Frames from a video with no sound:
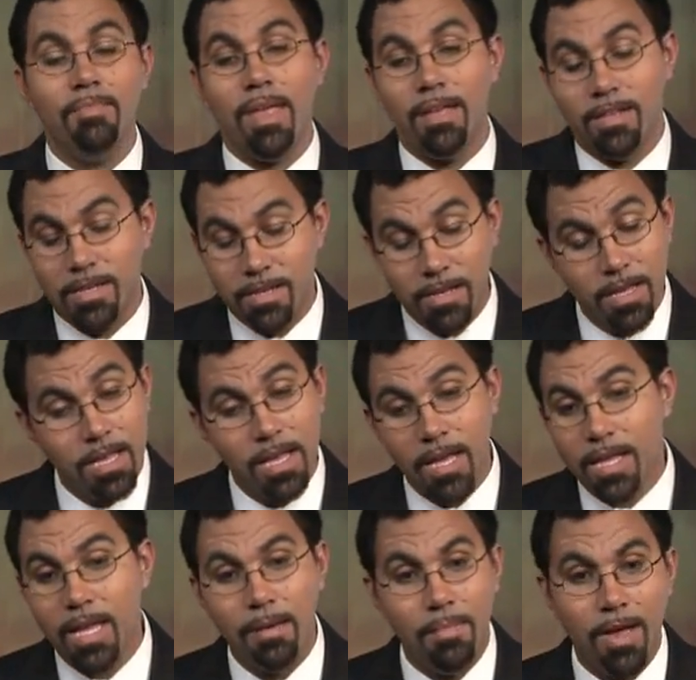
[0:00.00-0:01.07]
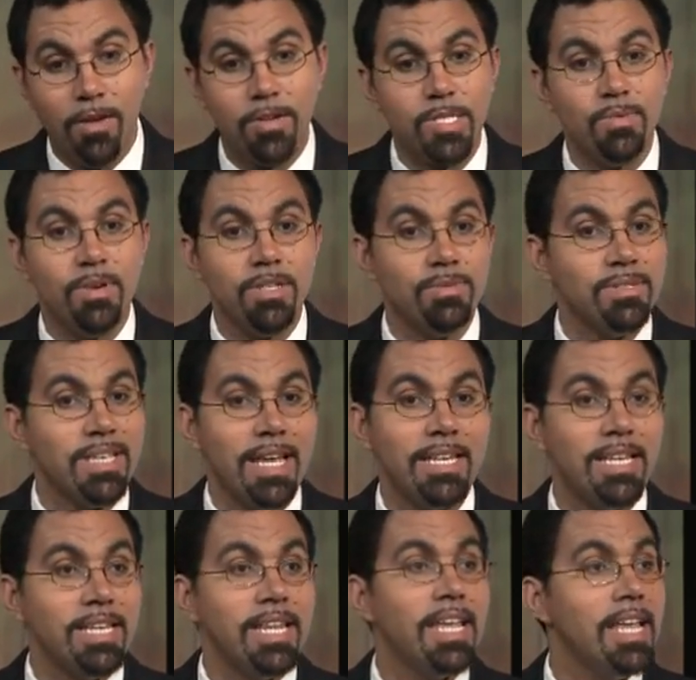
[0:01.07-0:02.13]
And again, my own experience was I
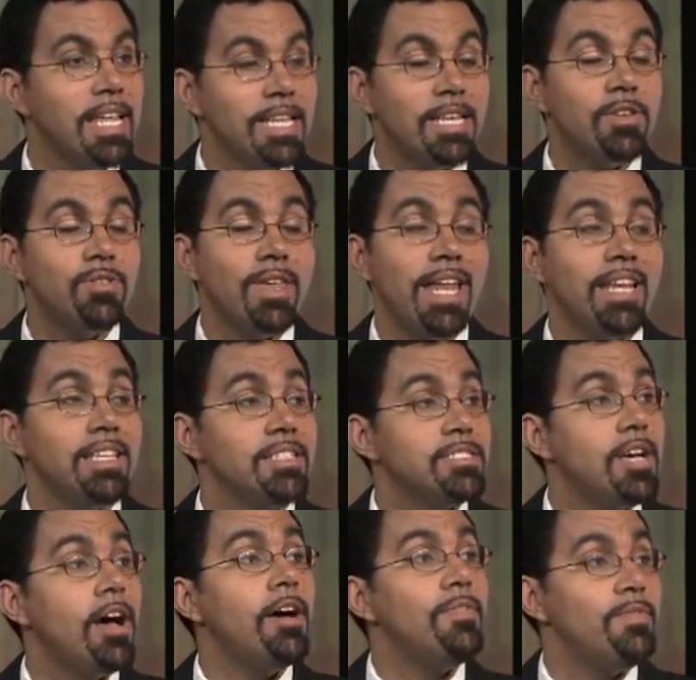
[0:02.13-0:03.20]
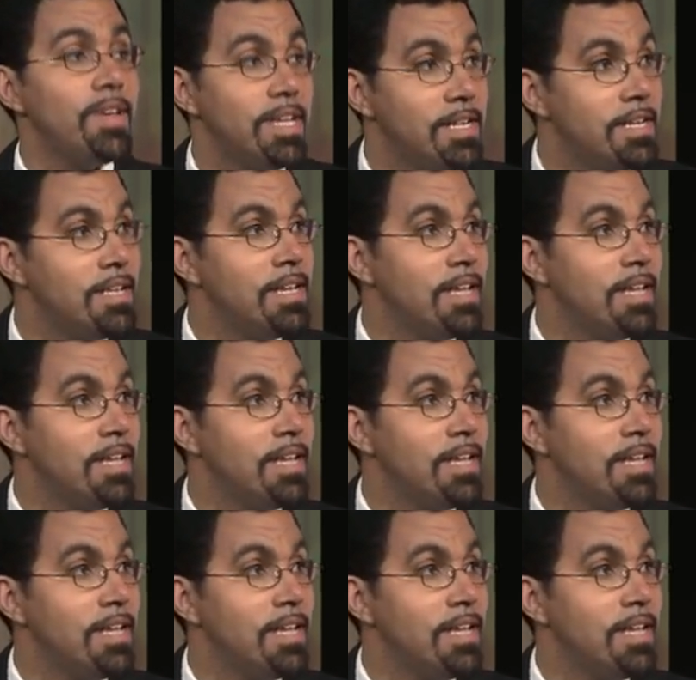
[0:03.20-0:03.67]
didn't do that as often